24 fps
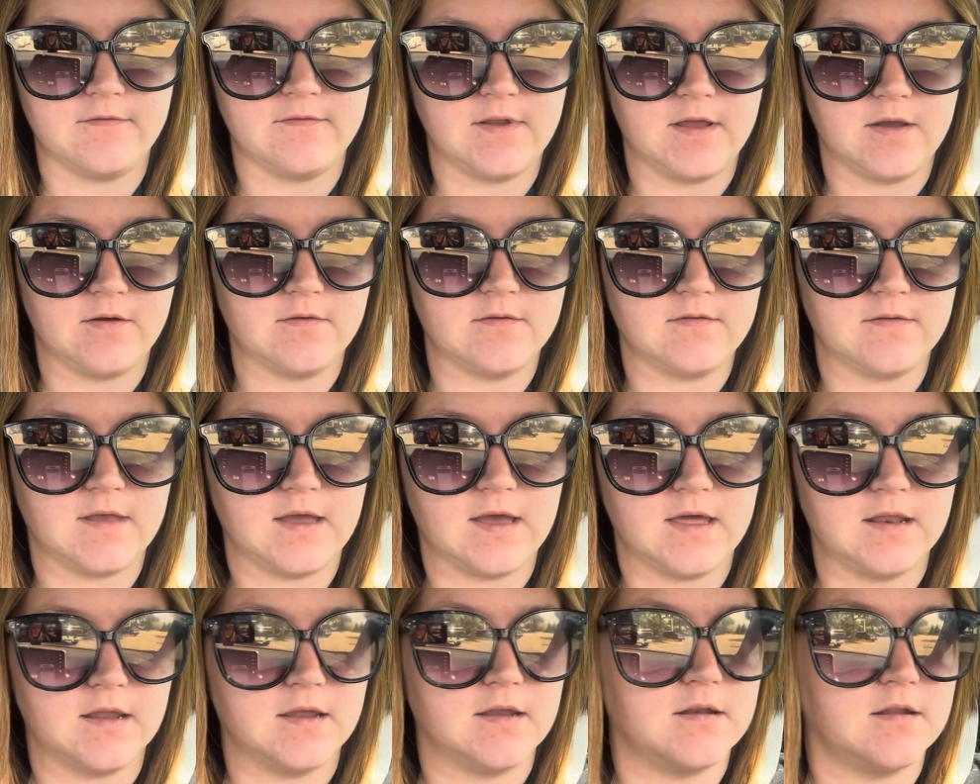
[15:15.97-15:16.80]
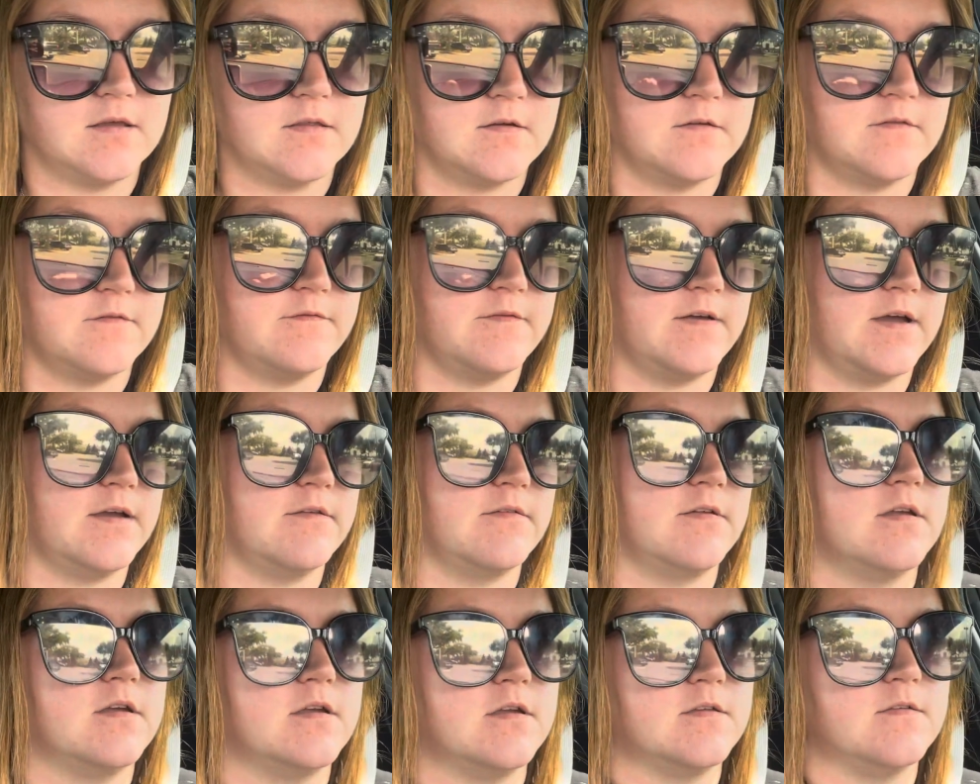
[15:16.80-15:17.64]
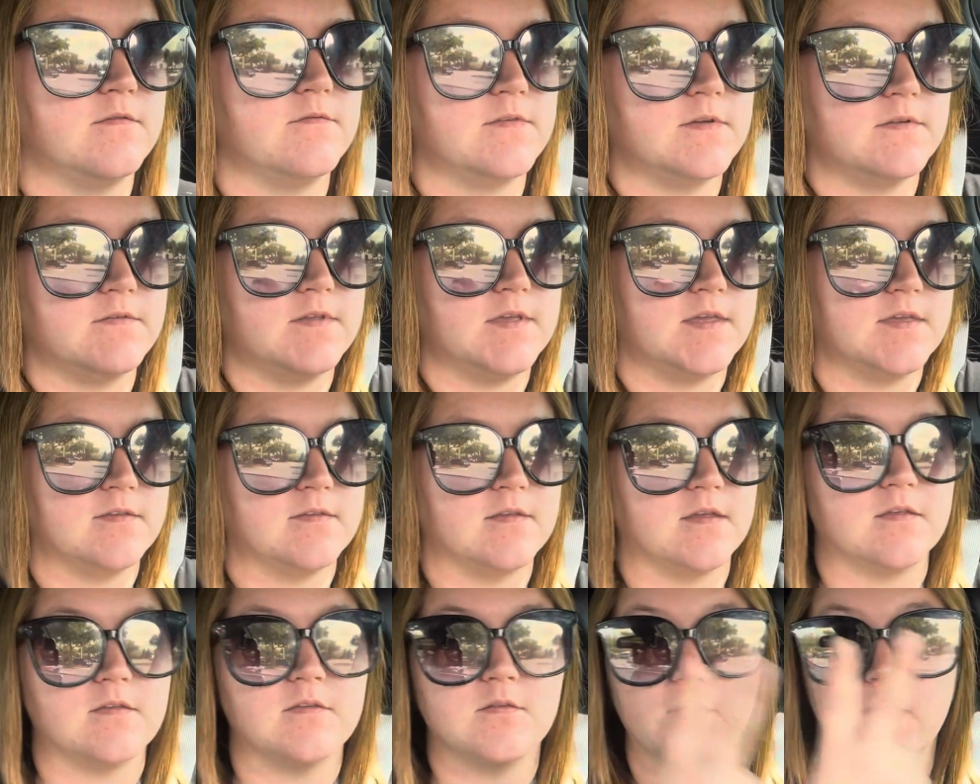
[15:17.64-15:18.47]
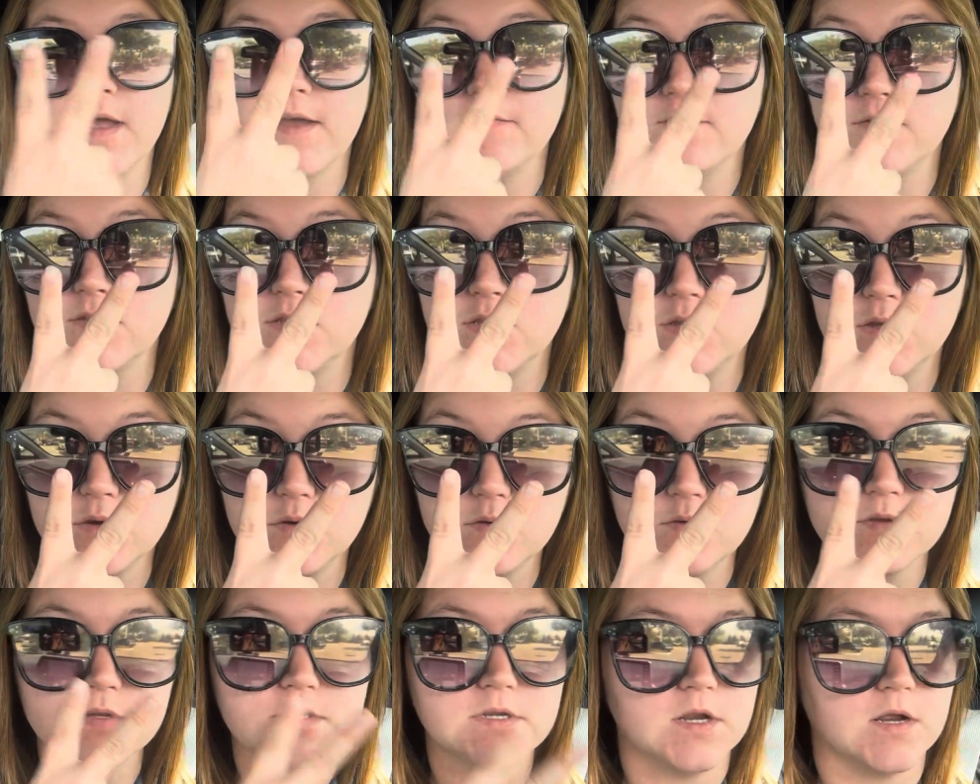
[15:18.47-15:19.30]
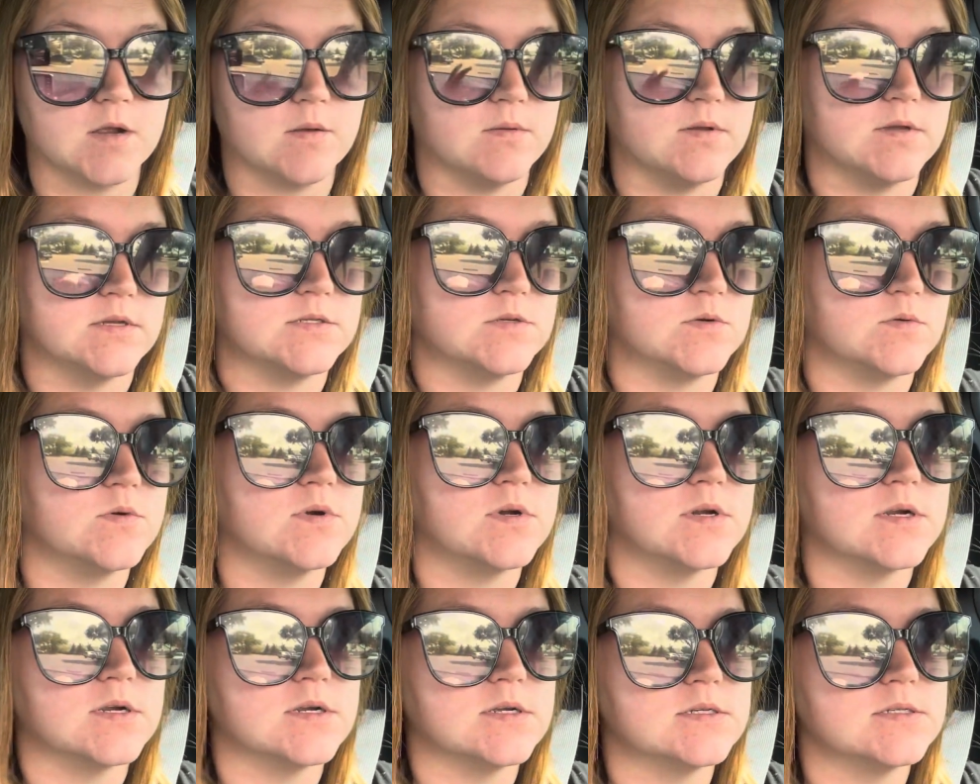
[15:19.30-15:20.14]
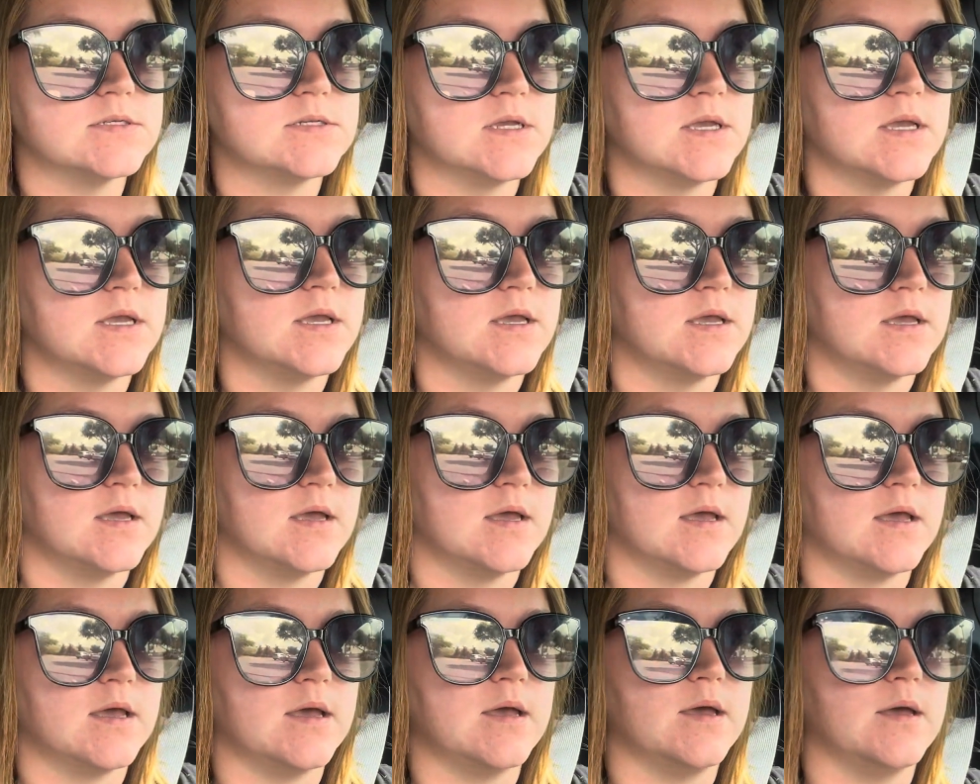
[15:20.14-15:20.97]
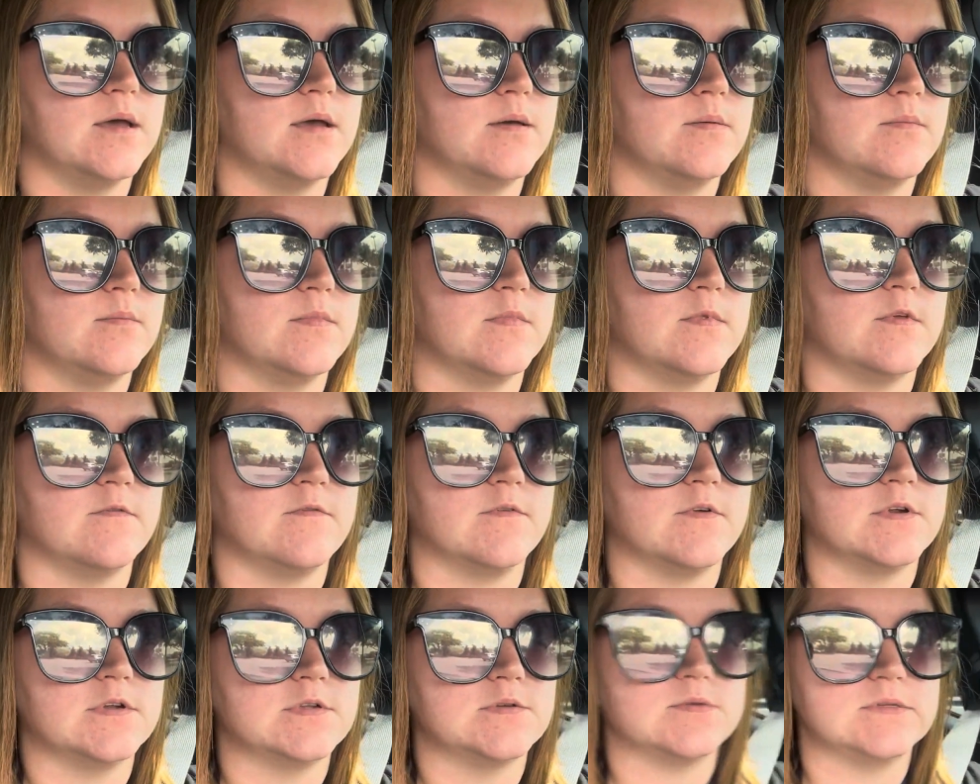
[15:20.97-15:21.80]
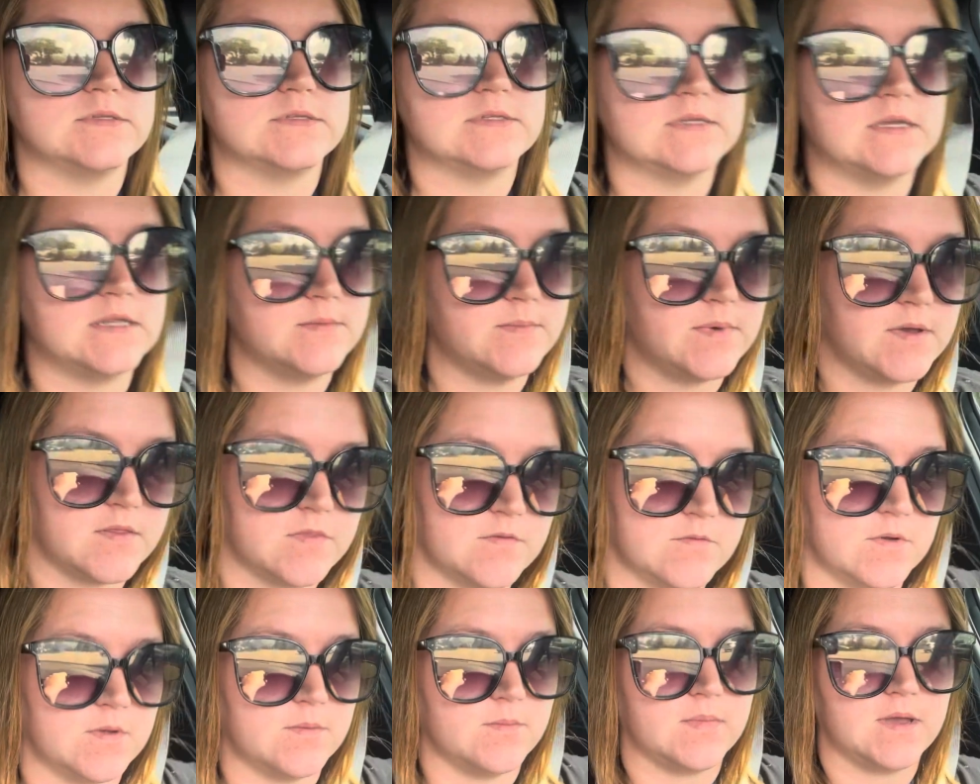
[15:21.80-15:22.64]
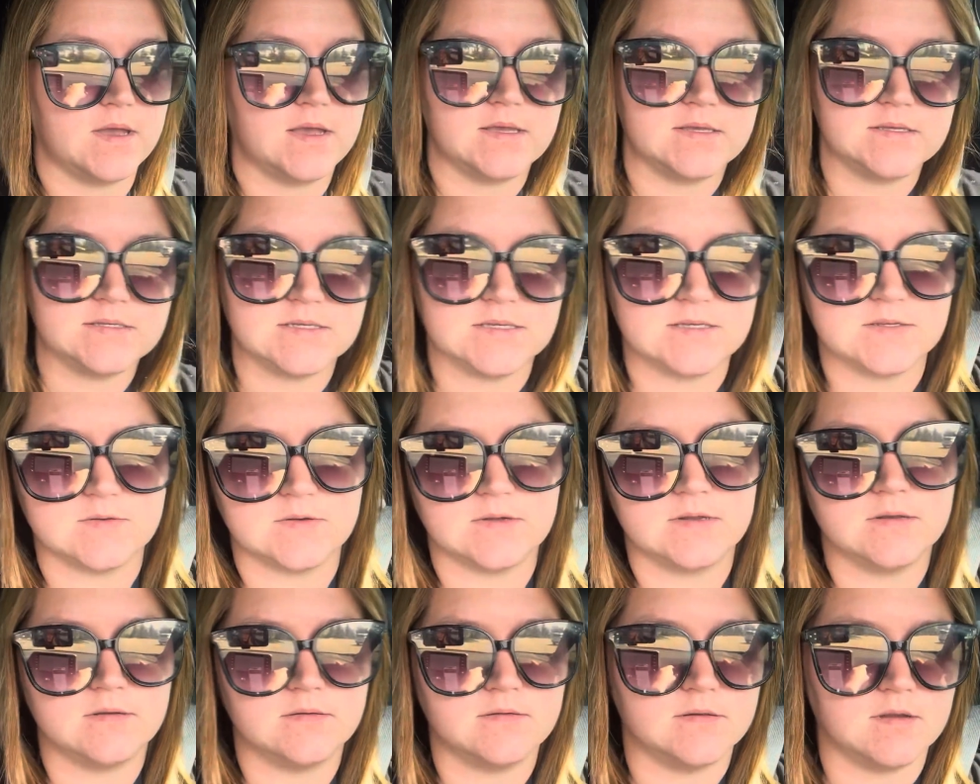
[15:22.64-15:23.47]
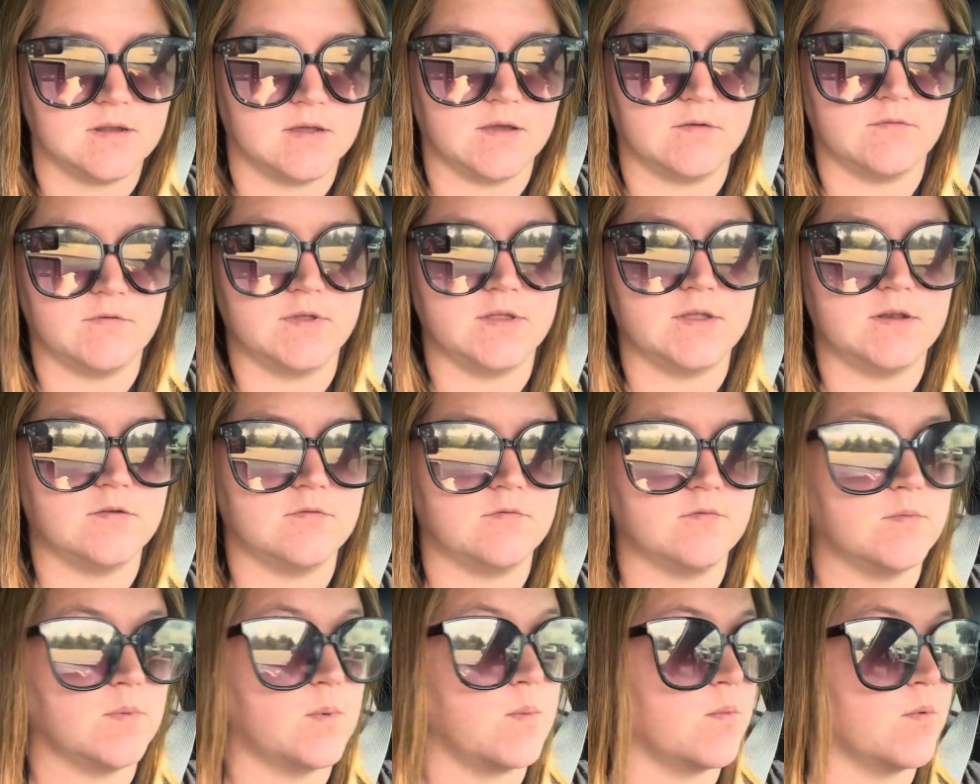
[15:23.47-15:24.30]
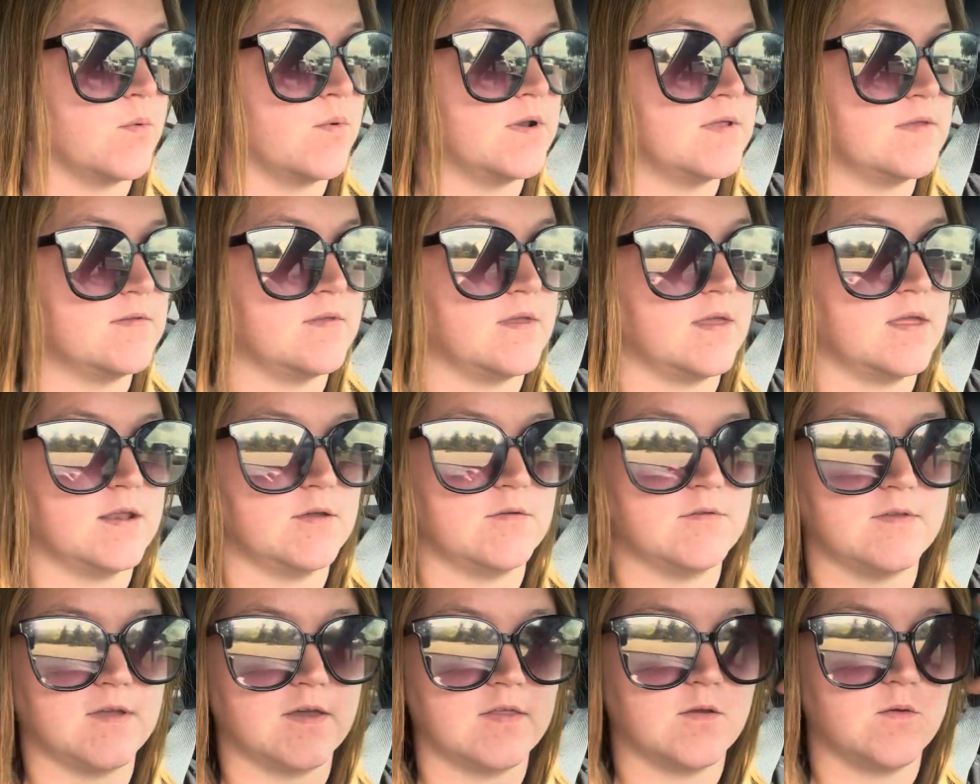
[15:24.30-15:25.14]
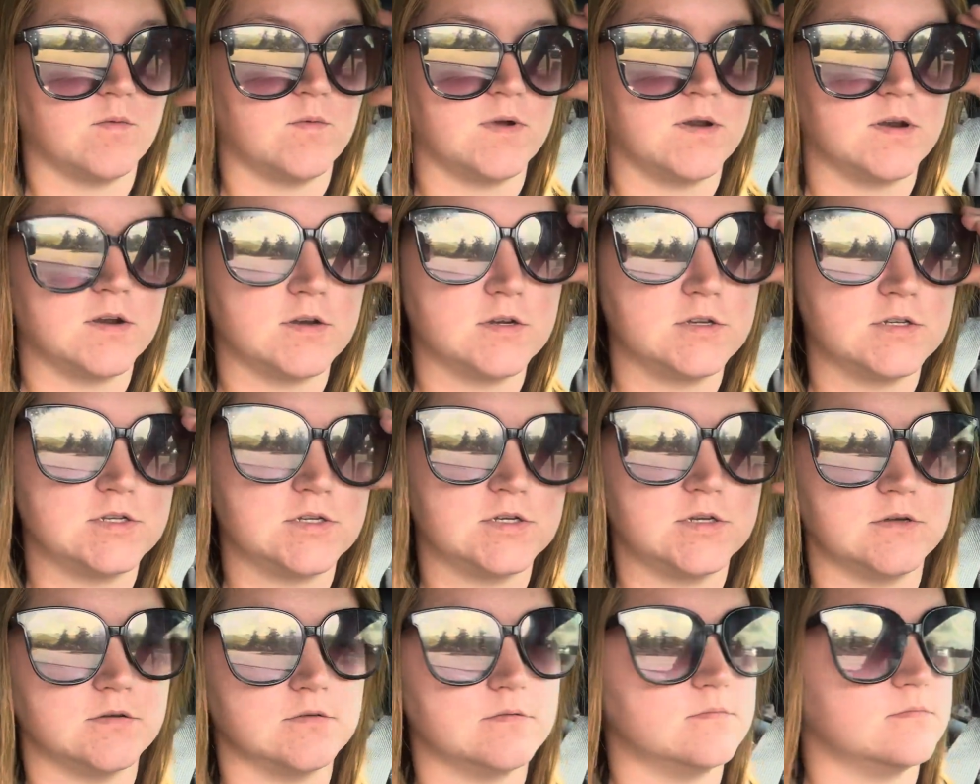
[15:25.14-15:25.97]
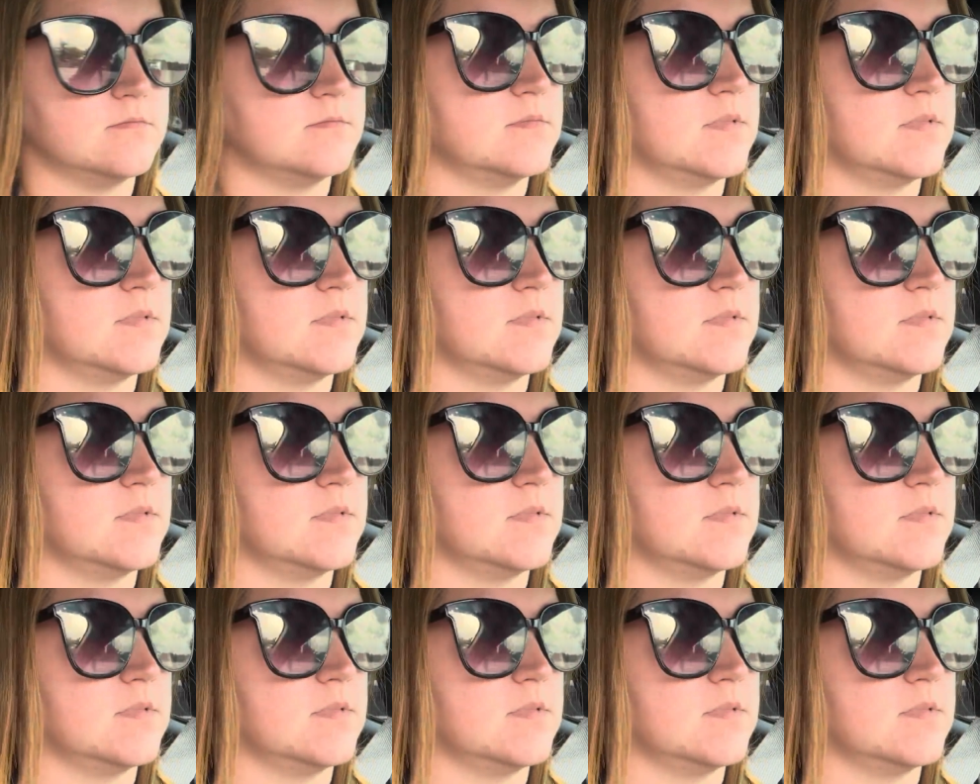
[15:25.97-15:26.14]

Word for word: Now it's adding another $5.50. So I have two Starbucks orders. Um, the first one said about three miles. This one, I really don't remember what it said. It was either turn one right, or two.